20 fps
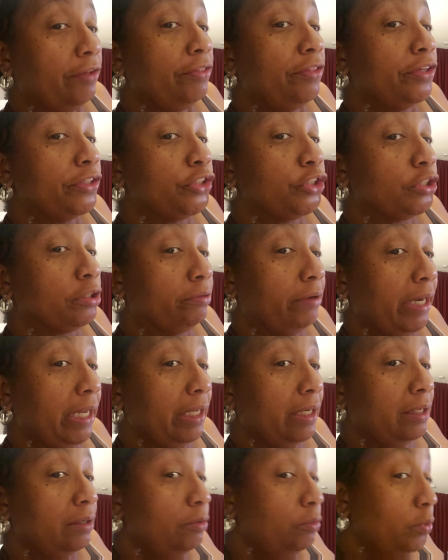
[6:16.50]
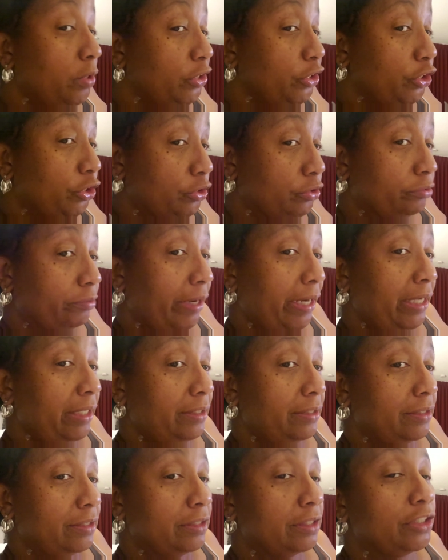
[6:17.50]
the trailer was straight,
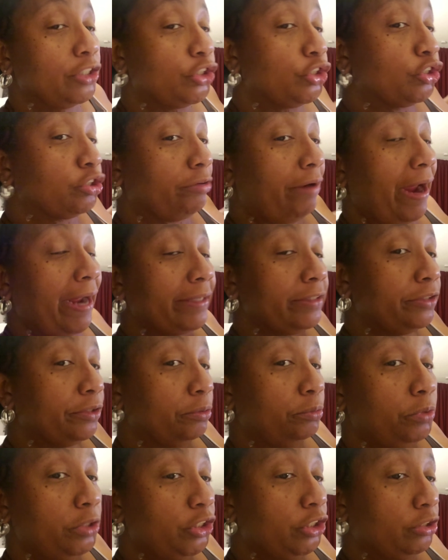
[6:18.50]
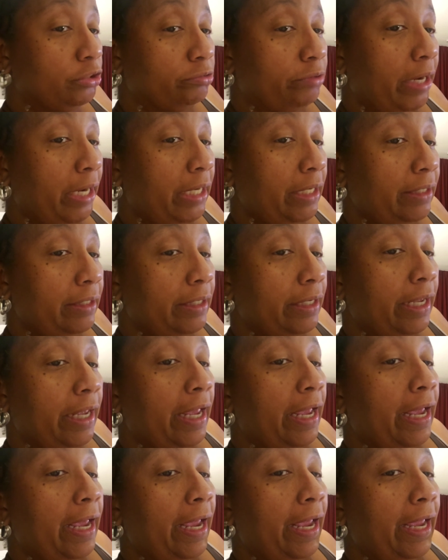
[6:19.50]
the tractor was straight,
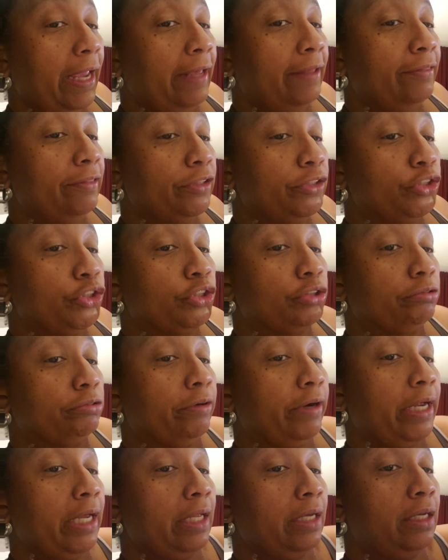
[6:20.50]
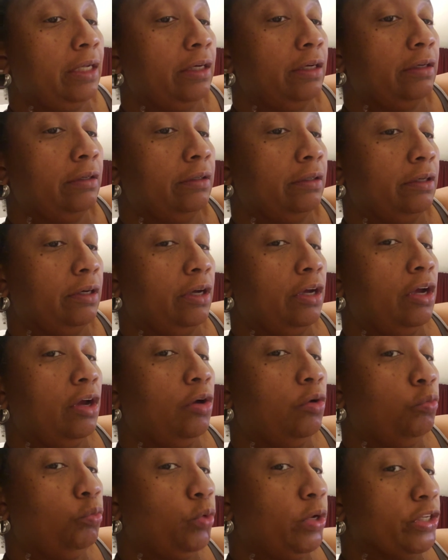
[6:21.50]
and the trailer
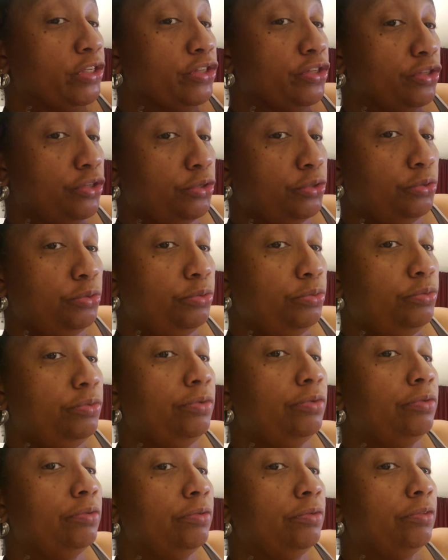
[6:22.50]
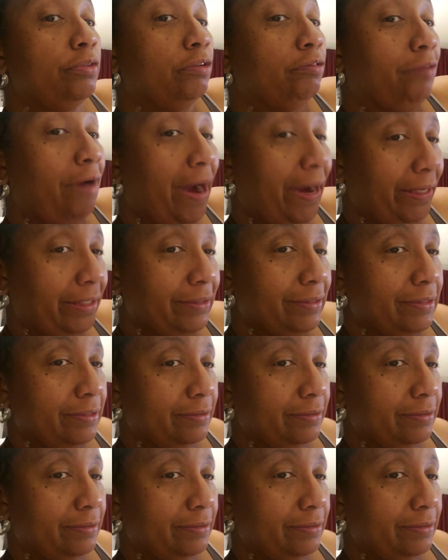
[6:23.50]
was to the right.